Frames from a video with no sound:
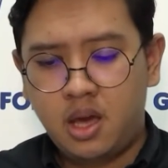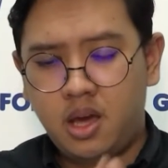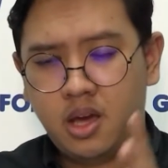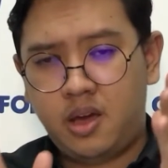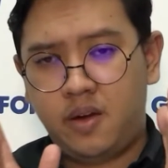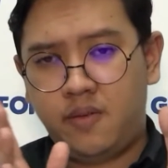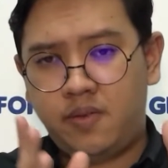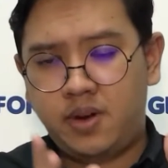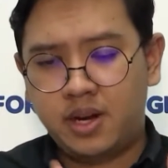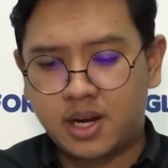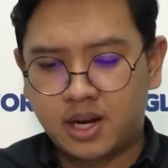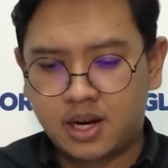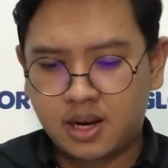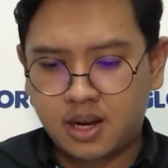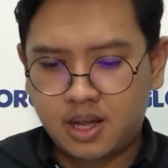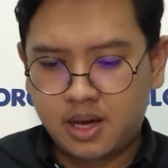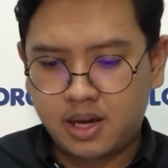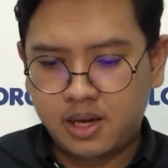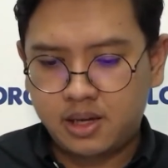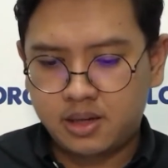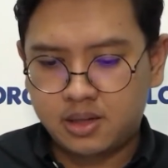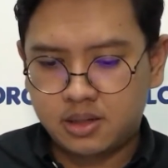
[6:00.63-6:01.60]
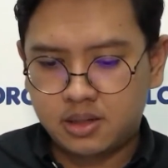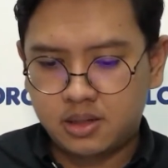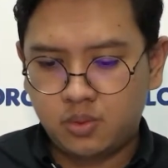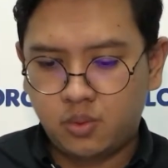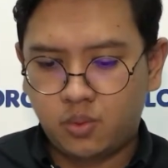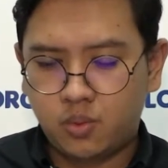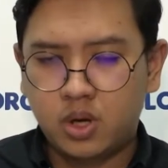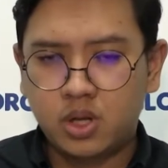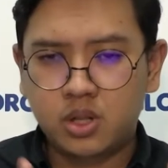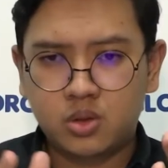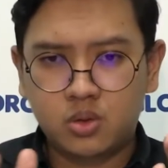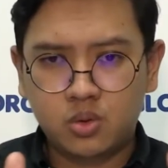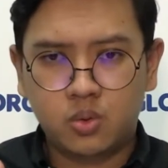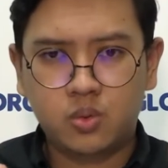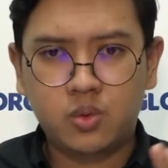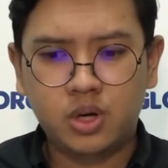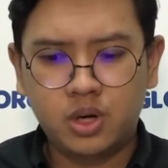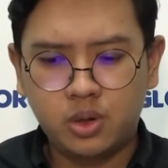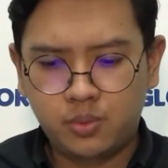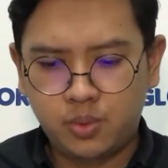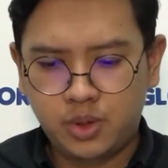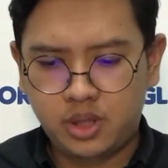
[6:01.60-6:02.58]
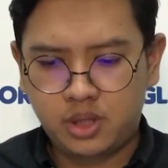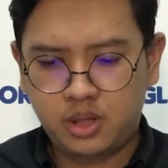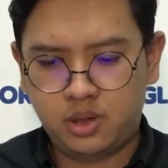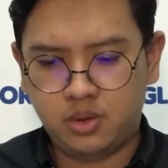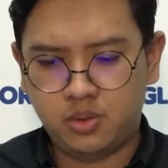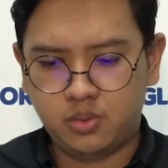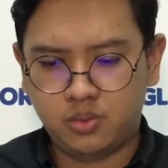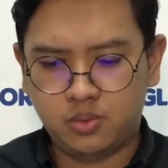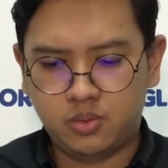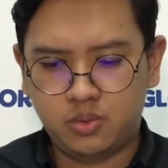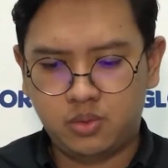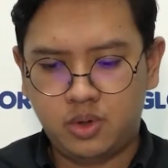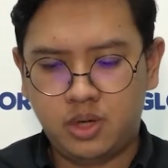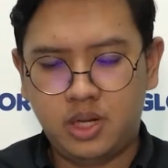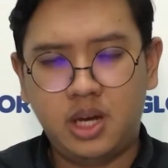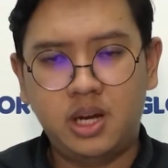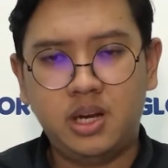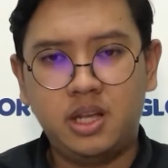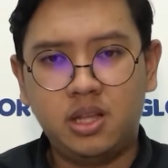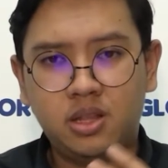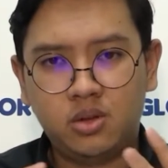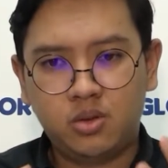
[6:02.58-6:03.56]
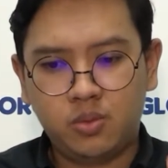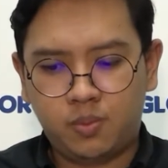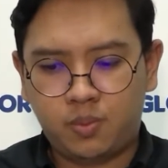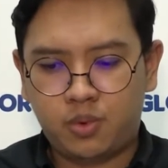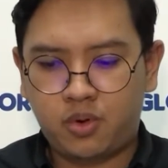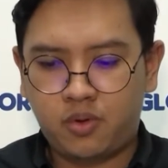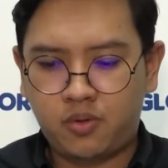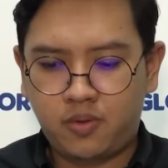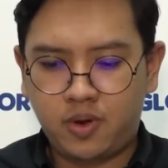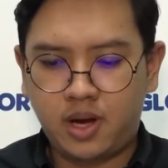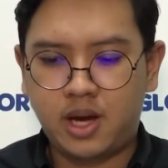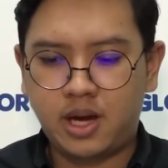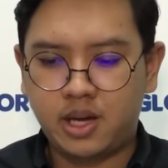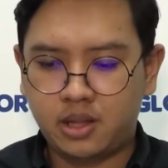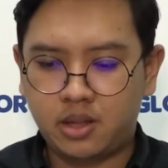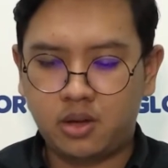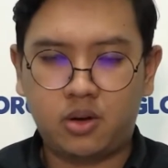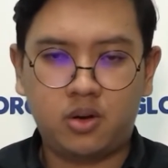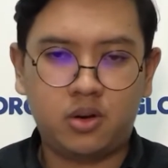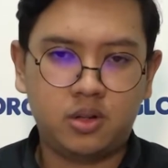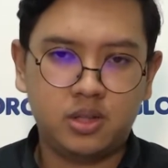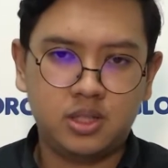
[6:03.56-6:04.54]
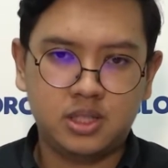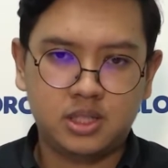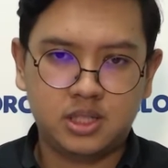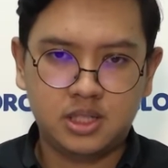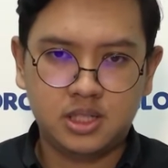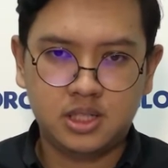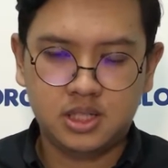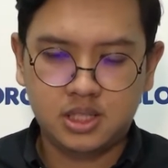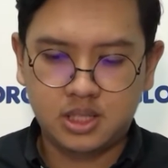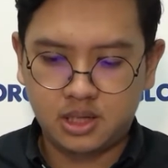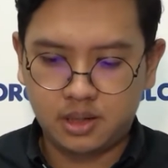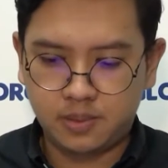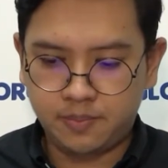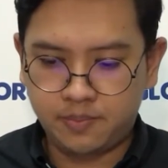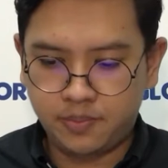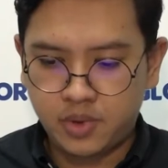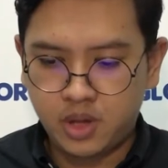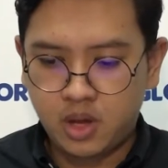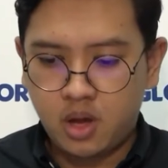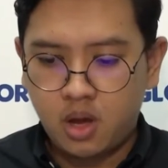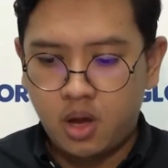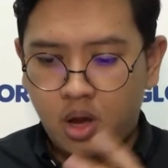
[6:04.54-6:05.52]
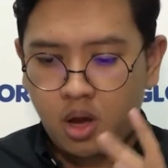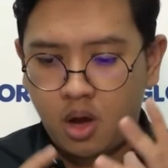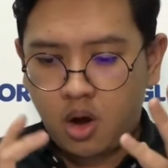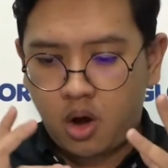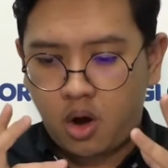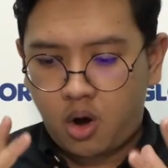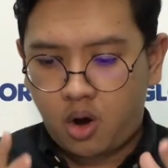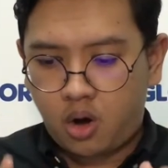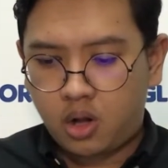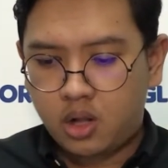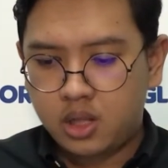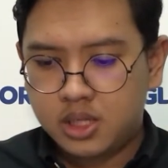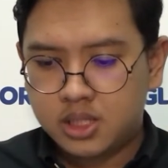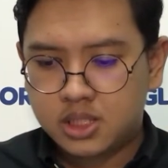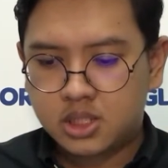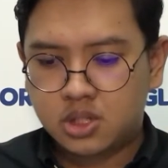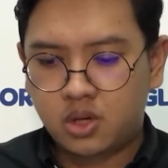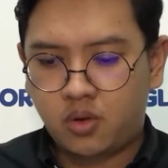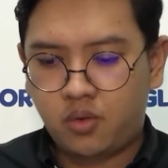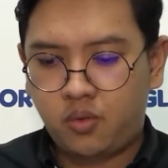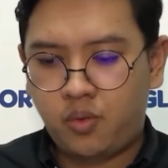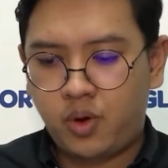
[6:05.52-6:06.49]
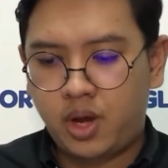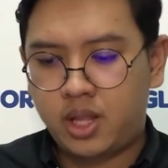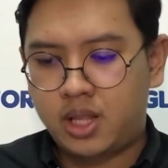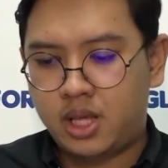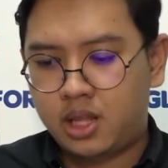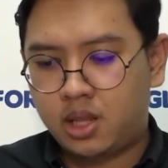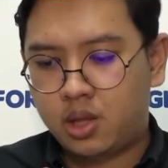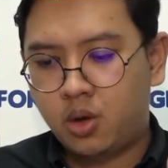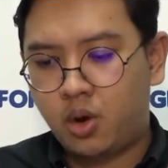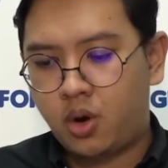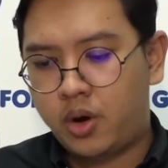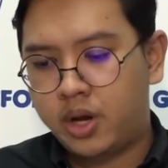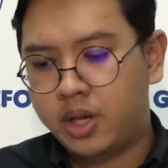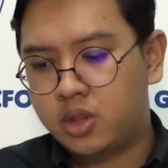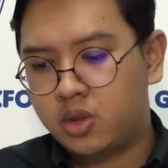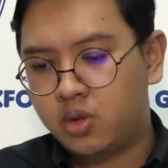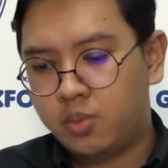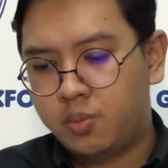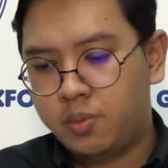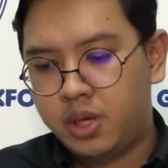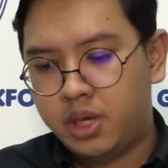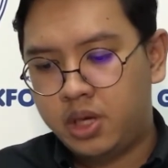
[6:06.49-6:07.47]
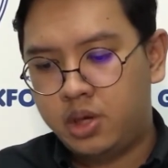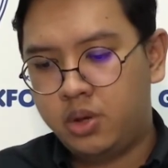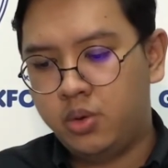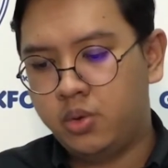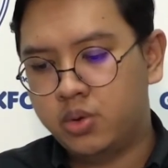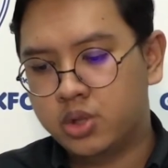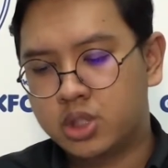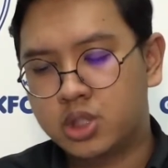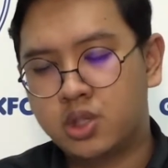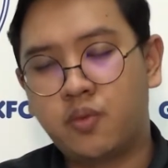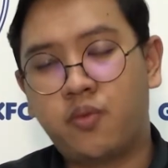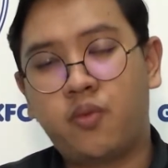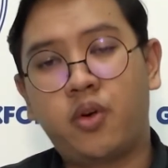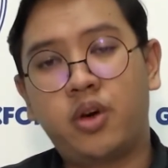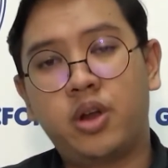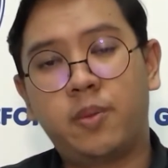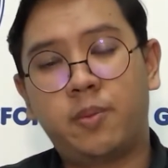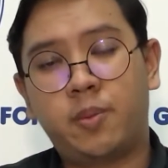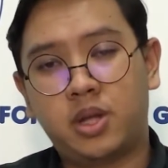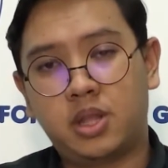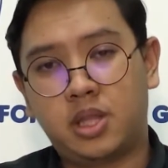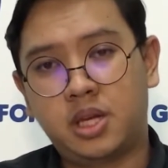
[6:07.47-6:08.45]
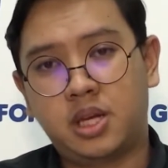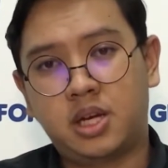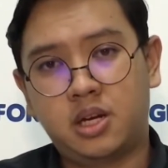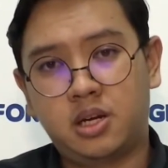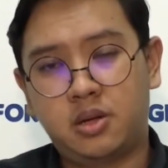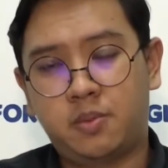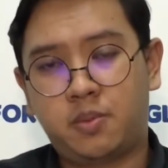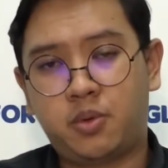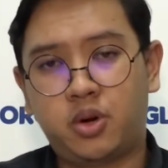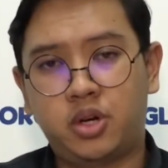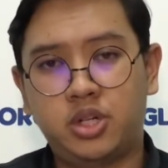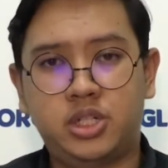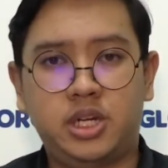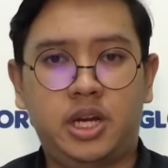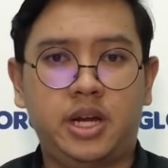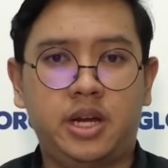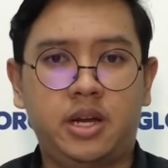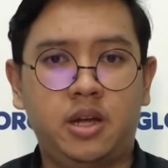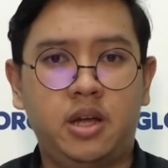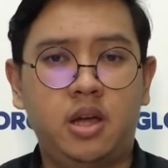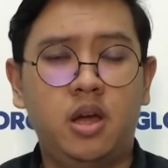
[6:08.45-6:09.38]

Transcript: If the client want to work with you, they need to provide all the system, all the software that's going to be used for the particular project.